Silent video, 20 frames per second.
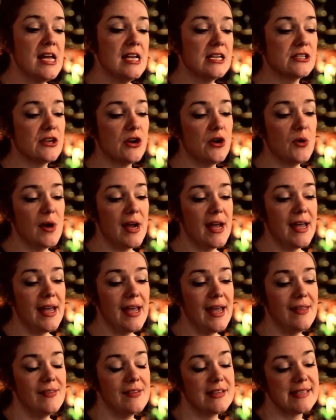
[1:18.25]
So
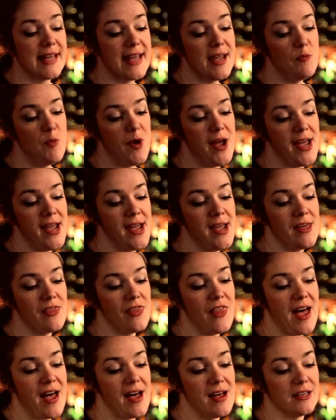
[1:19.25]
in the same way
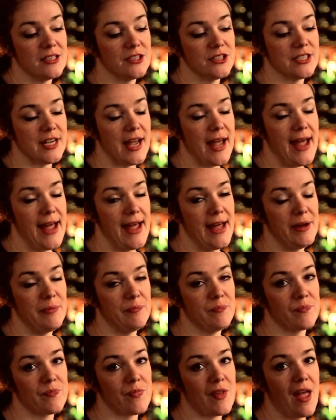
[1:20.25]
that
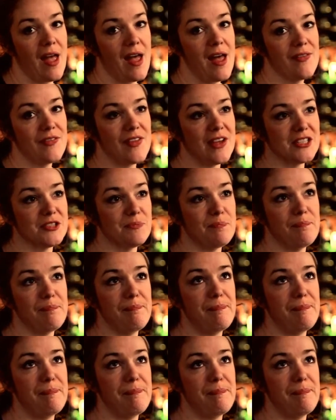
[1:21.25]
that